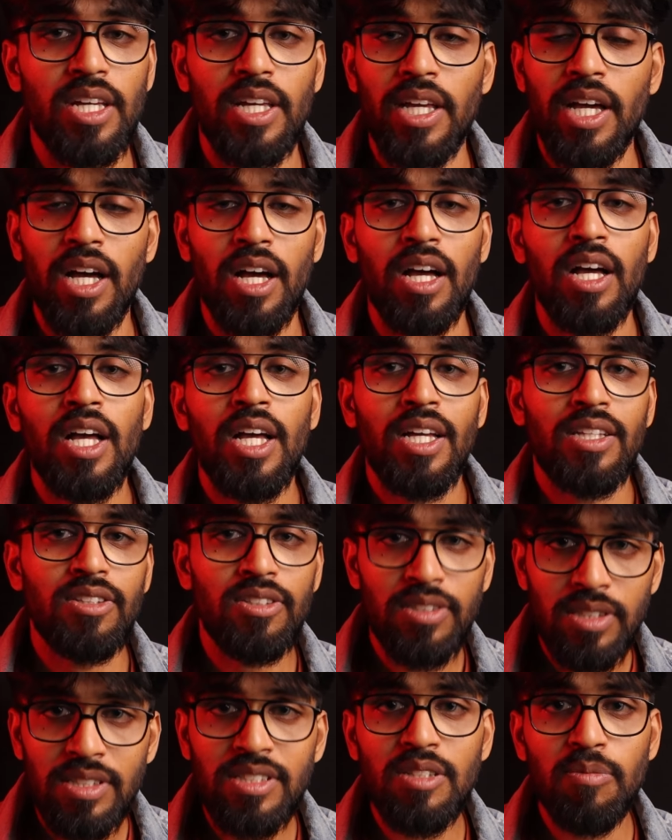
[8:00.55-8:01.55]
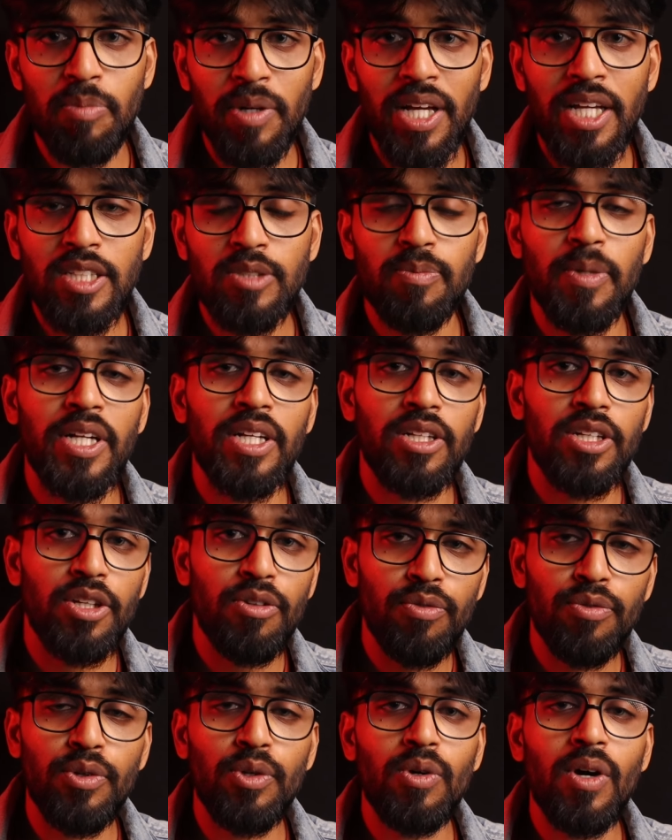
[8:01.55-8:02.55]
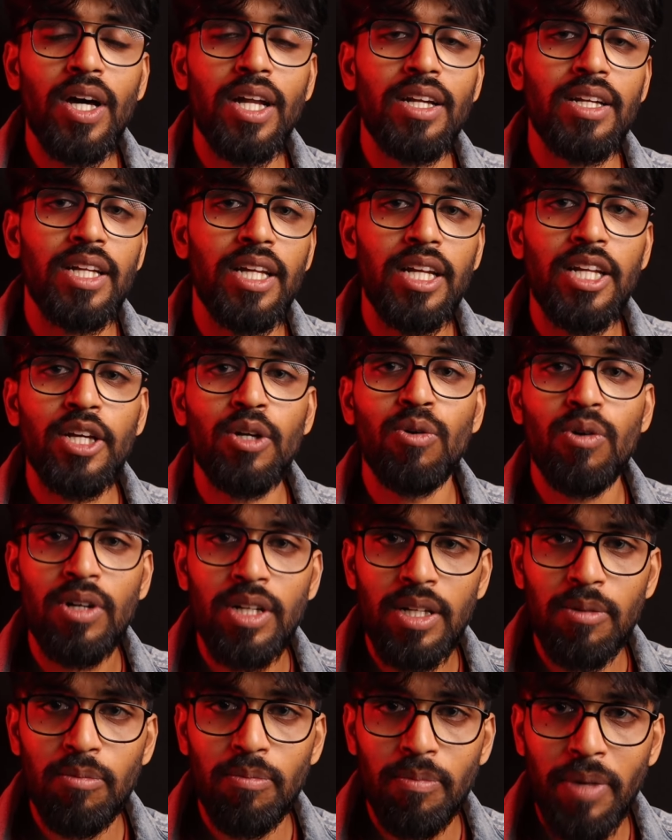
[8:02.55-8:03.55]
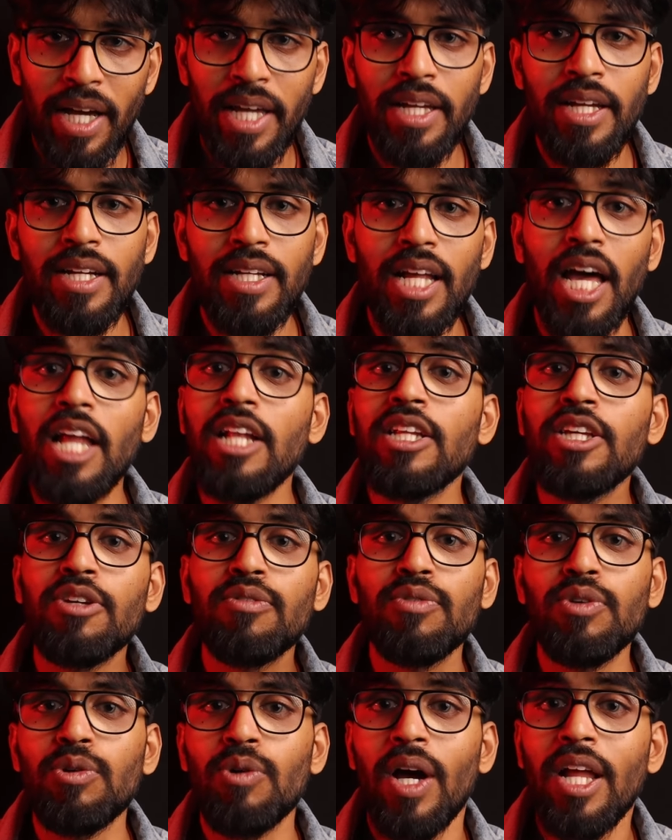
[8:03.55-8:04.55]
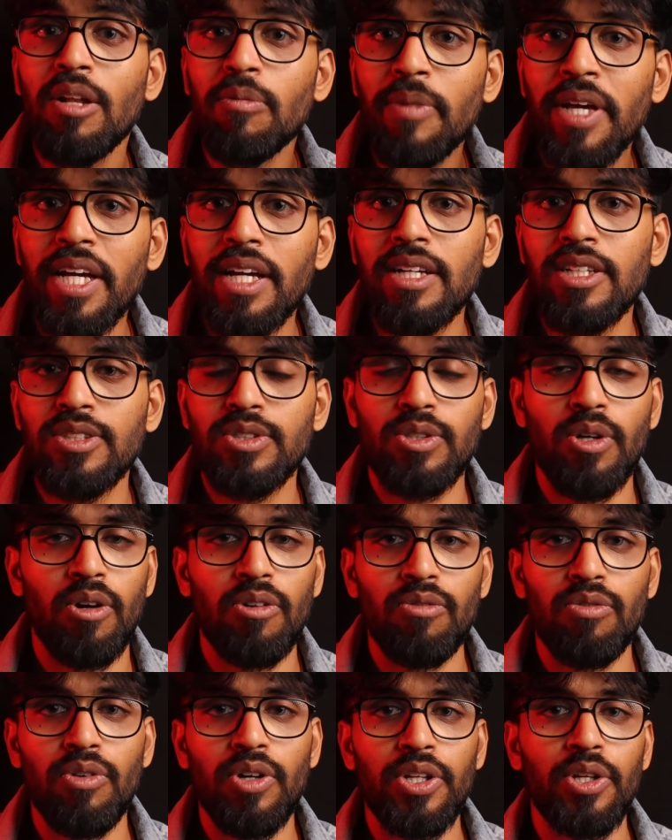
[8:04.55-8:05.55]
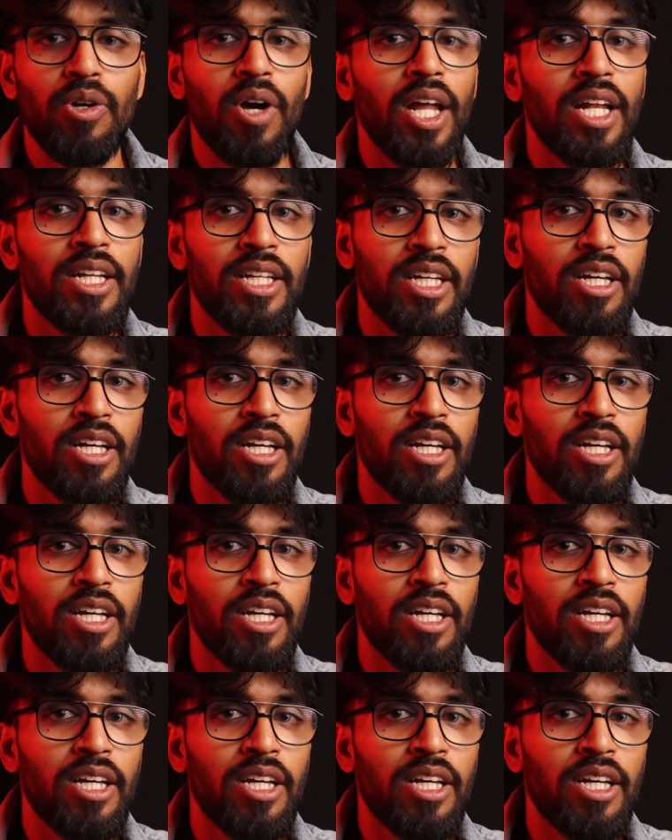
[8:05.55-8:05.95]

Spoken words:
say, yeah, this is the price, but if you are really going to buy it, I'll make a discount for you.